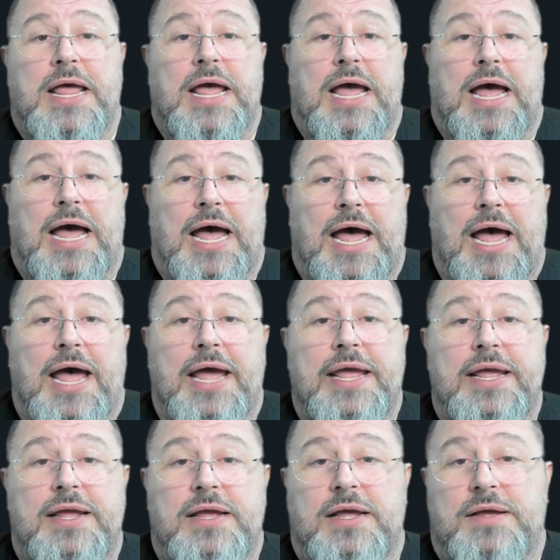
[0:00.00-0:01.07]

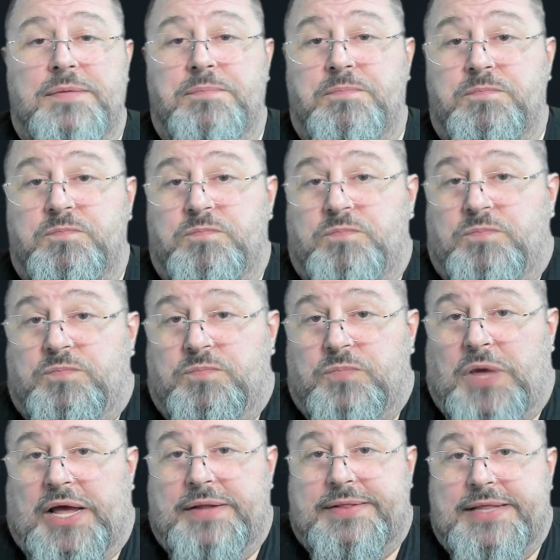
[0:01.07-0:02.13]

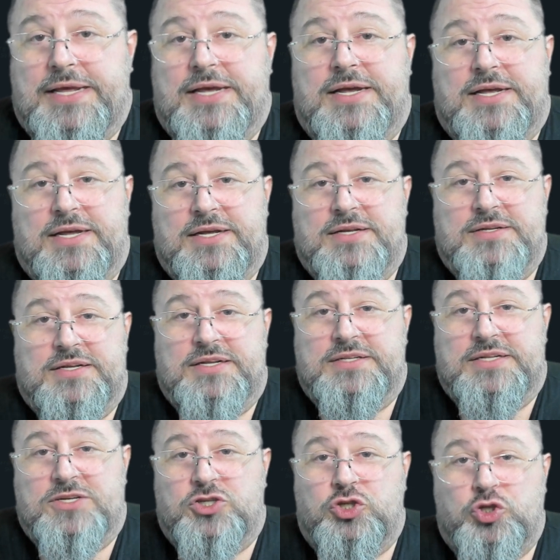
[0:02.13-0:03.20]
I think
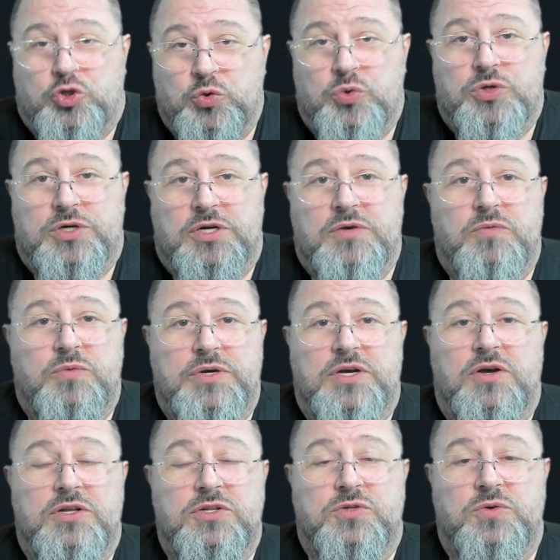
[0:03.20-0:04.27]
that soon we're
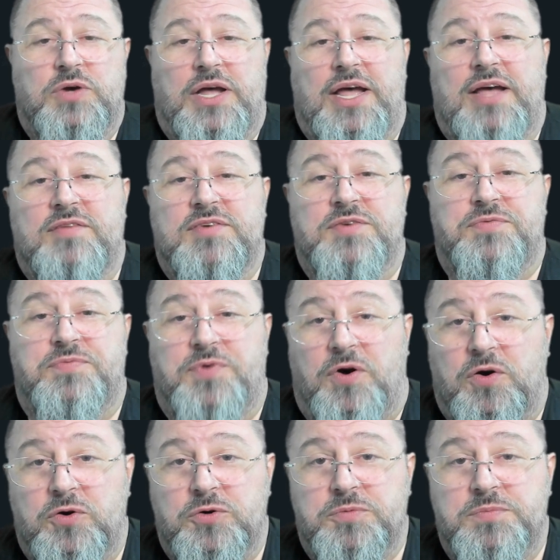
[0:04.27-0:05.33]
going to have a
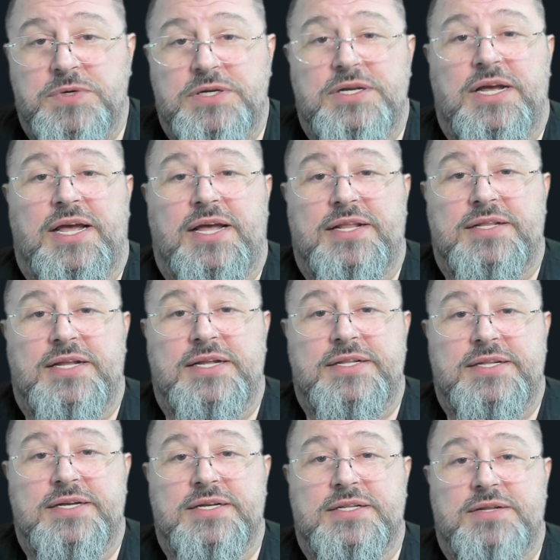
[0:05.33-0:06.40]
forum, and I
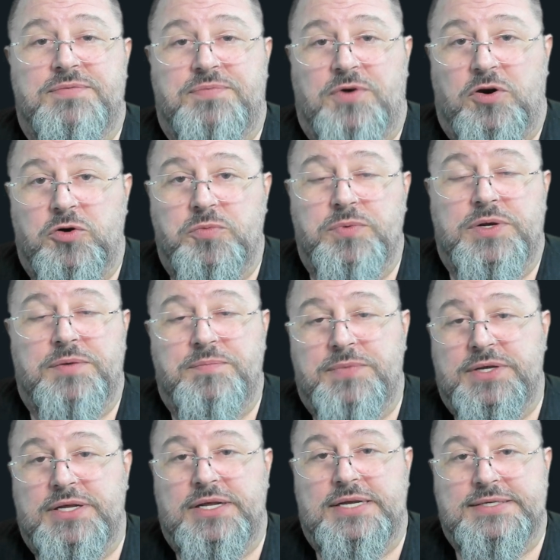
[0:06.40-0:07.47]
think the forum can
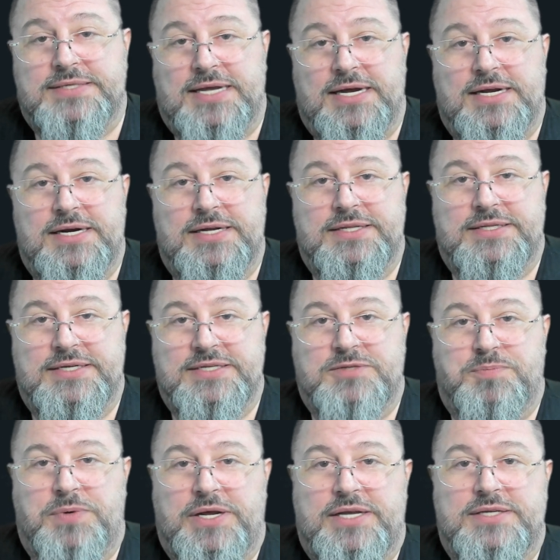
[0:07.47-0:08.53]
be exactly this
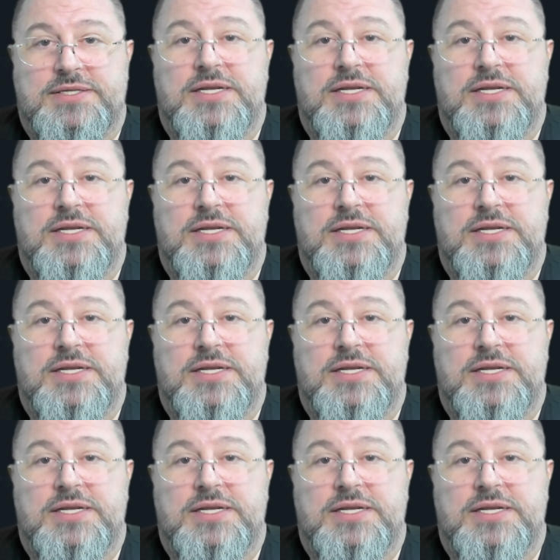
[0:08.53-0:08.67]
place.